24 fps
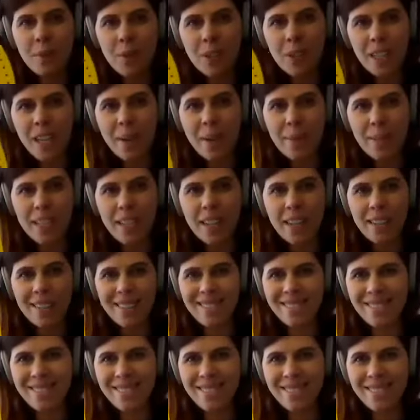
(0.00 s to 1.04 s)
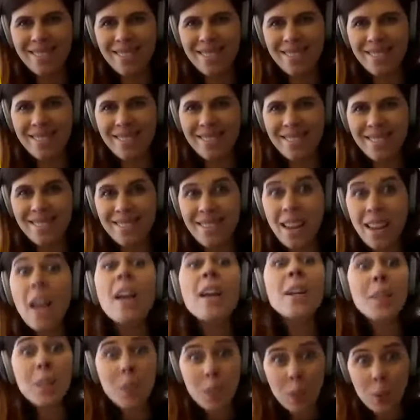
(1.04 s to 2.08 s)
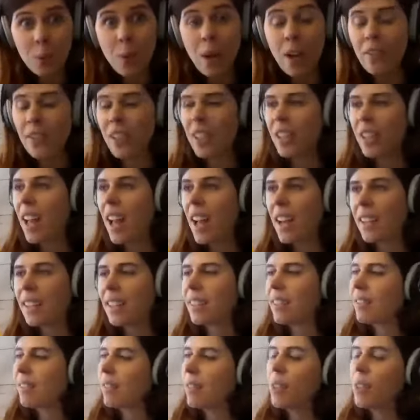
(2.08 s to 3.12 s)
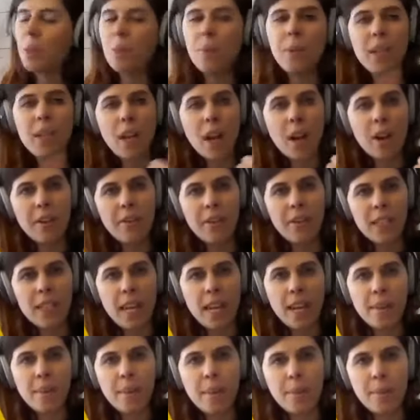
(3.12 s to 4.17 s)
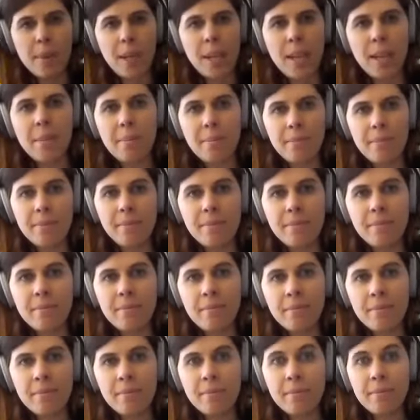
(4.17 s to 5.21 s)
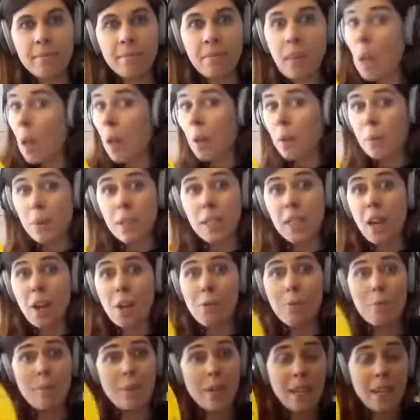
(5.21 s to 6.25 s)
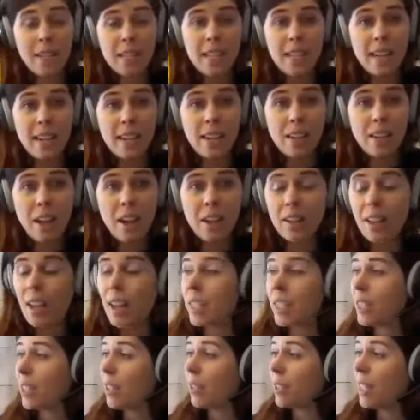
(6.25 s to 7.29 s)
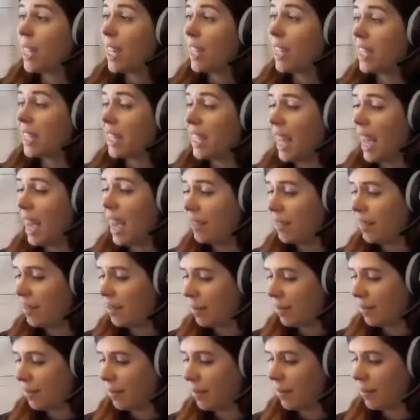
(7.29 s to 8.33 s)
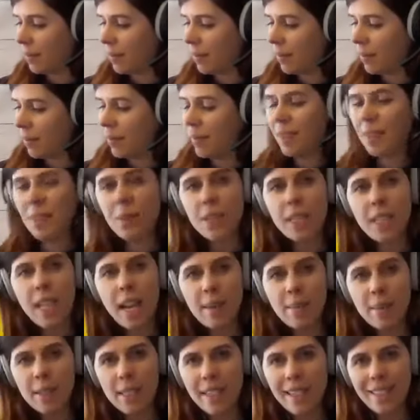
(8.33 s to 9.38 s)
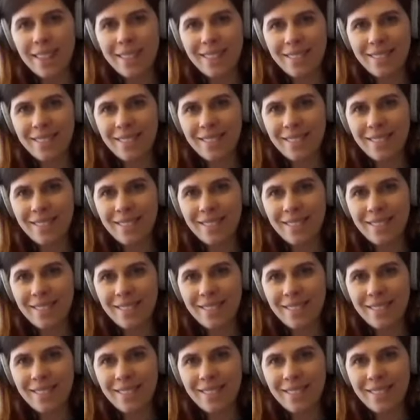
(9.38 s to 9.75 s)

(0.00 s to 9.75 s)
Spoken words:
What time is it? 12 o'clock. Do we know if it's AM or PM? We don't, because analog clocks don't tell us that. What time is it?